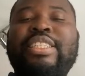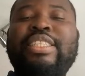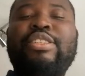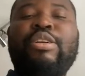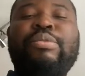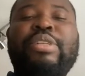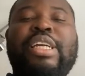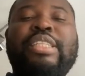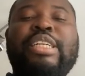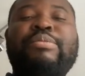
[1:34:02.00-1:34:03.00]
job
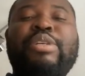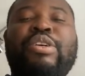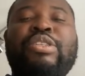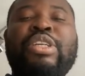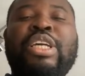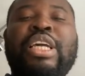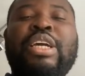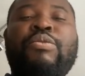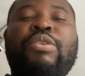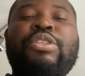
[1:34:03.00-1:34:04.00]
related because
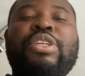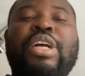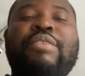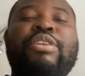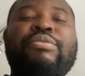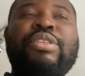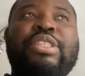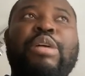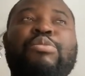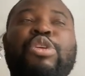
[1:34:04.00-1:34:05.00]
once you have your
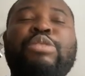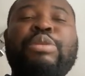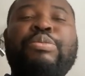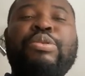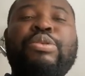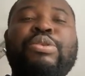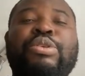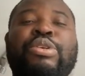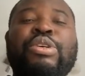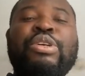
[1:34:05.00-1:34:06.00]
visa, most people
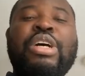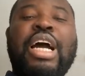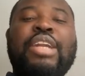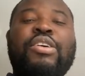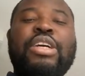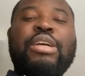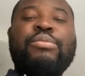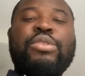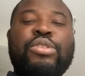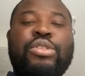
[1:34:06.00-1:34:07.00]
are not
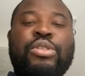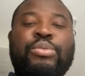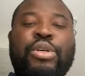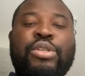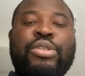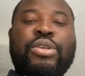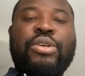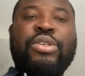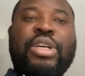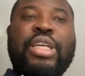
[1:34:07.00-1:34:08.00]
able to sponsor,
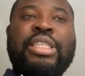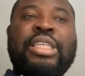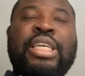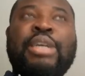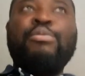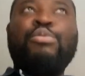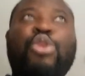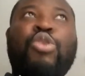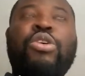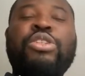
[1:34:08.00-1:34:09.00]
right?
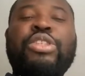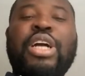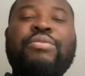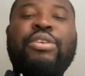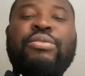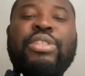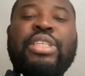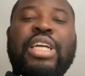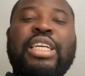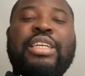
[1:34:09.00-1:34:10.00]
But once you have your
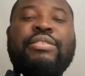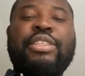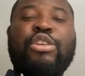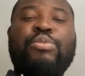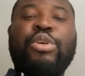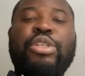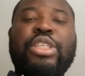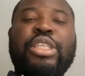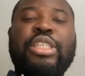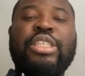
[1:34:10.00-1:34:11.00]
visa, it gives you the
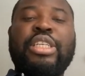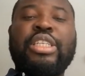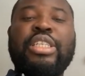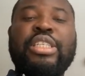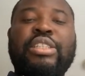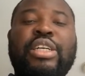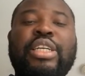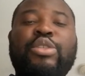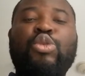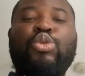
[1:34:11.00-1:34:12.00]
opportunity,
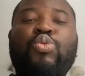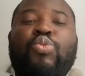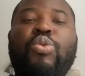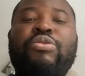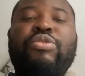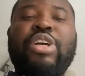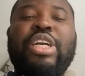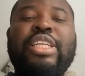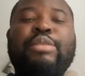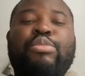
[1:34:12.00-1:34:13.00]
right, to work for
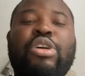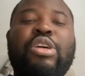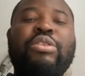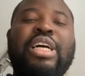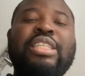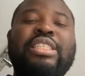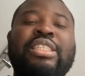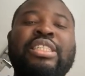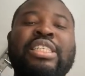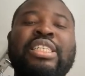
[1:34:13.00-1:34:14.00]
any employer without
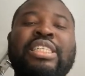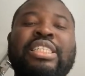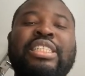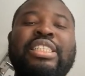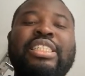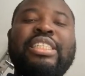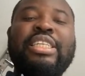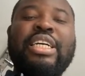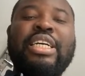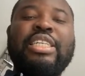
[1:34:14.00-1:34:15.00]
needing
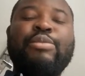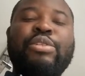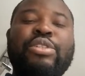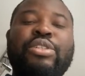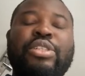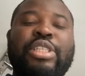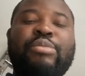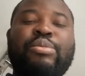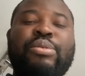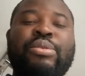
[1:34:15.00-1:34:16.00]
their sponsorship.
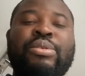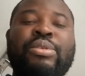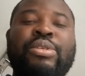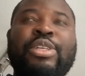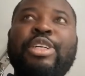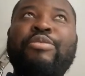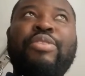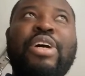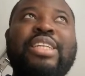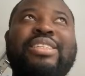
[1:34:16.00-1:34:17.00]
In fact,